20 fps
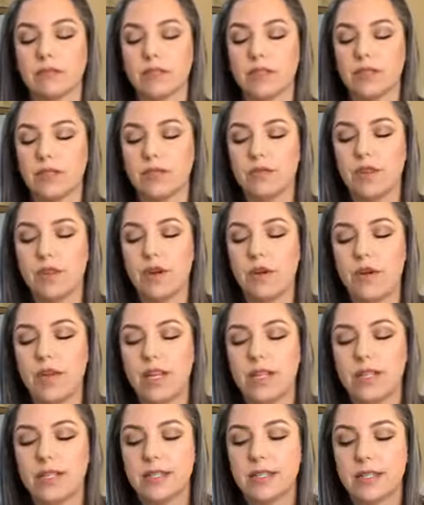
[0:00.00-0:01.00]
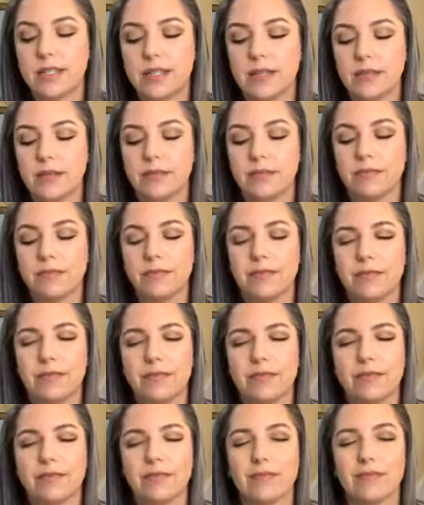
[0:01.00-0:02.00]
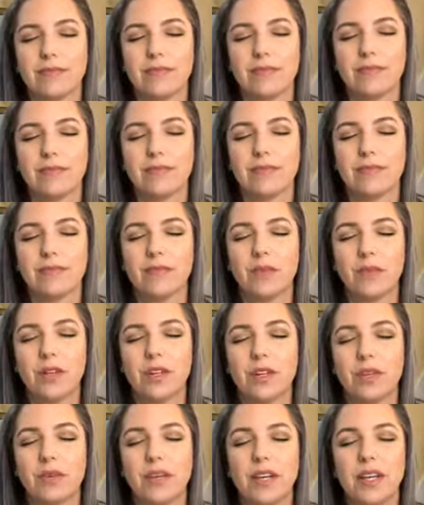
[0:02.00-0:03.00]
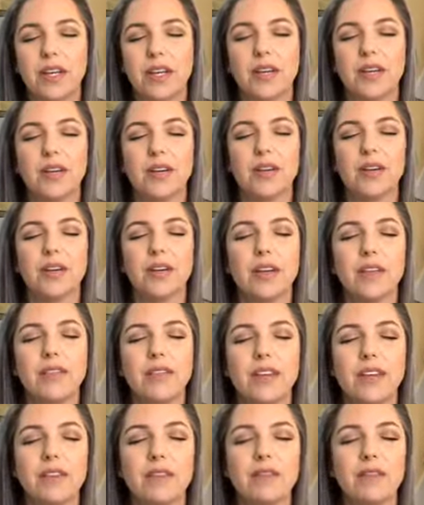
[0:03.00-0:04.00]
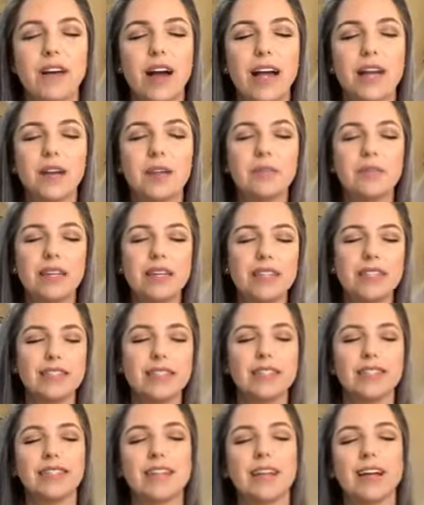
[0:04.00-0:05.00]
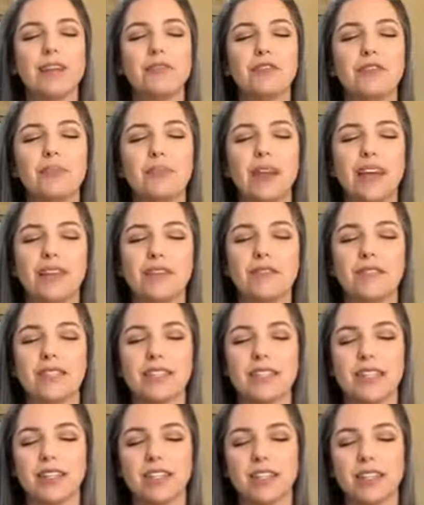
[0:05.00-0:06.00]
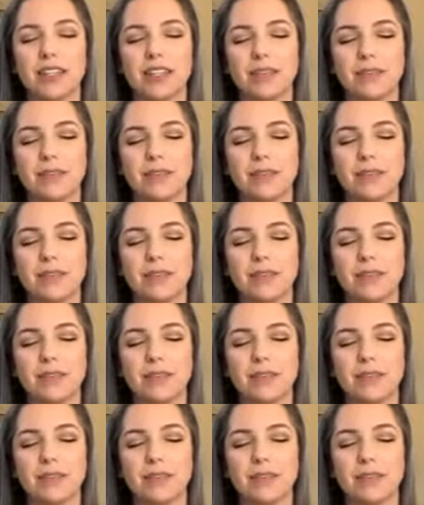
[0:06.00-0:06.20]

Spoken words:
So notice what you hear in the environment of your manifestation.